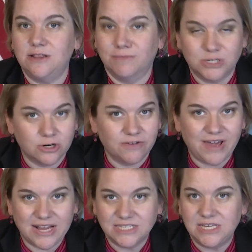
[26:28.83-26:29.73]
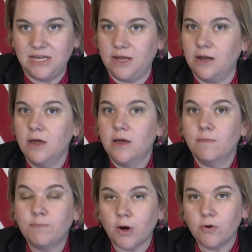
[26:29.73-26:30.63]
the Moderna vaccine,
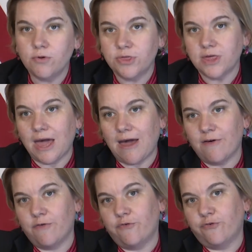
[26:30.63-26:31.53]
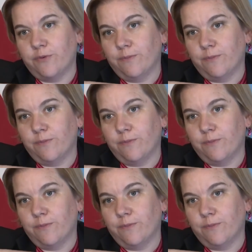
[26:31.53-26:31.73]
both have